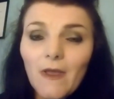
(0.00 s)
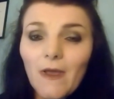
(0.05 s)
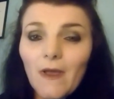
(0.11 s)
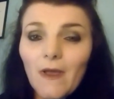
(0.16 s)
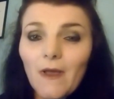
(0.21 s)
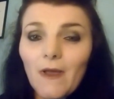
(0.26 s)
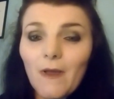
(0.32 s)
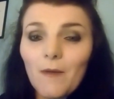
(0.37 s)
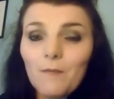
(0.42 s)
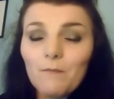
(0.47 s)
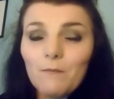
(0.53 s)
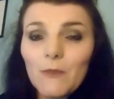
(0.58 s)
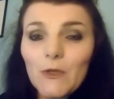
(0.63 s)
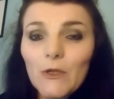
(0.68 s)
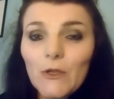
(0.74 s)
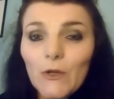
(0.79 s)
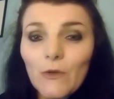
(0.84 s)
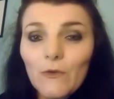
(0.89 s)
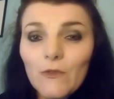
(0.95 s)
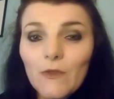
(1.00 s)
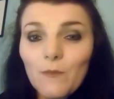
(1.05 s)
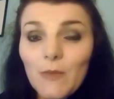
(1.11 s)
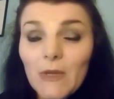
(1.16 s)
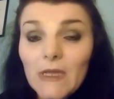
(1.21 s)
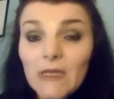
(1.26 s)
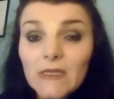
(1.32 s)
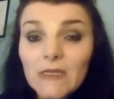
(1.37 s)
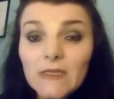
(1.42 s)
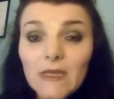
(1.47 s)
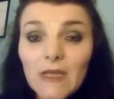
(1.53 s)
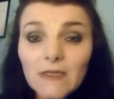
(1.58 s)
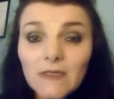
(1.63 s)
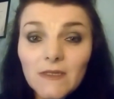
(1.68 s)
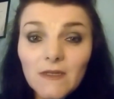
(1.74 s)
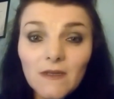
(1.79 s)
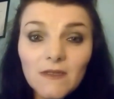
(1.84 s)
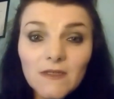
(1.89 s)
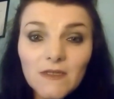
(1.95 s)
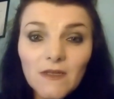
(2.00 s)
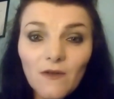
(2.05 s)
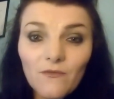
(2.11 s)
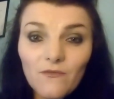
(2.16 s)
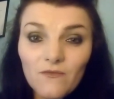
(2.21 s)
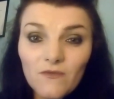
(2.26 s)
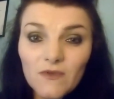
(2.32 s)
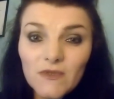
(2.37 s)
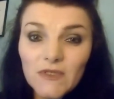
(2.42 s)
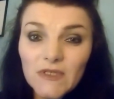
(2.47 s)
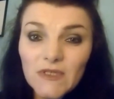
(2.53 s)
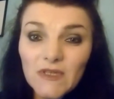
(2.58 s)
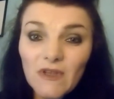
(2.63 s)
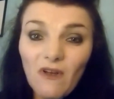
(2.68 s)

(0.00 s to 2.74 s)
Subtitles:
that PTSD sufferers